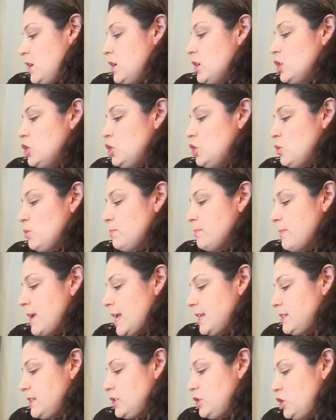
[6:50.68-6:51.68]
"You
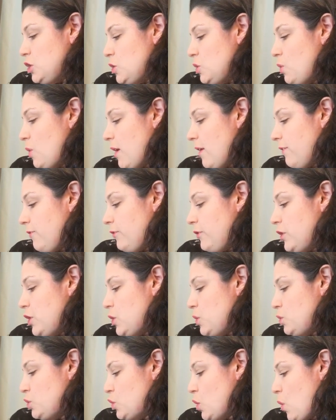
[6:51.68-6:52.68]
must do a
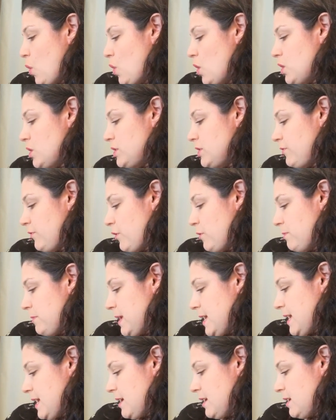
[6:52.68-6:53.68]
few chores for
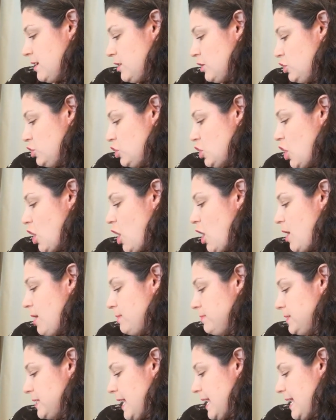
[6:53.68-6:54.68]
me,
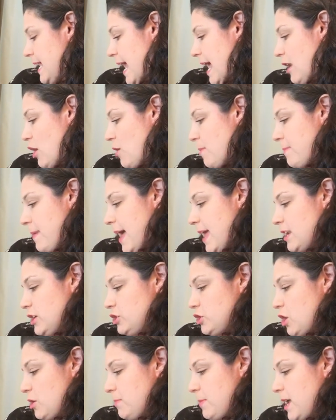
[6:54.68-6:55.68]
jobs I cannot manage
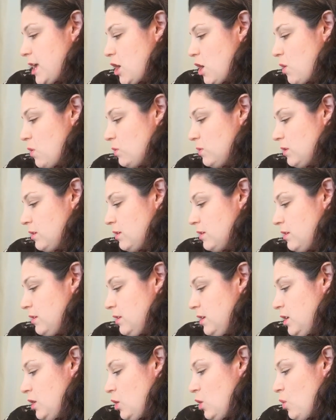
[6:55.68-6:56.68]
on my own.
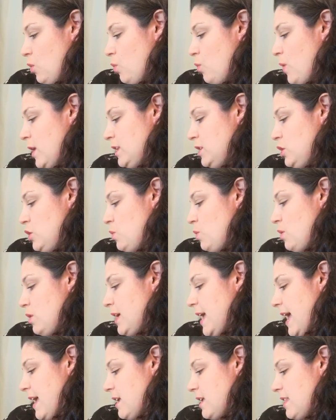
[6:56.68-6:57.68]
Then you
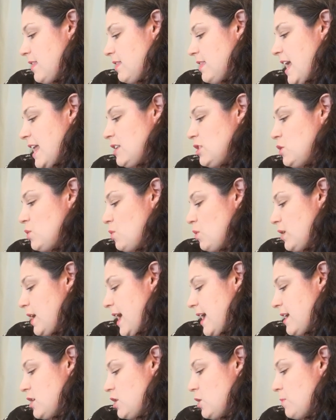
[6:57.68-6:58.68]
will
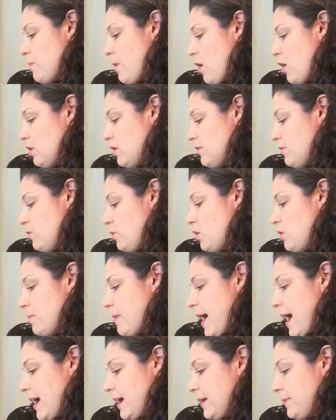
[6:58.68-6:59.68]
get your ball of wool
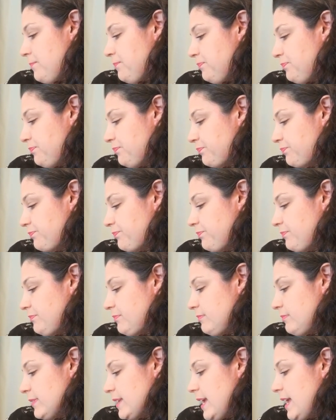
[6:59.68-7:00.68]
back."
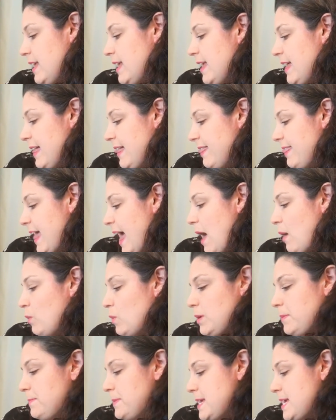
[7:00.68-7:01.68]
"That
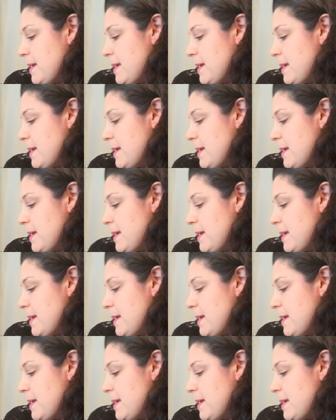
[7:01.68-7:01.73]
would be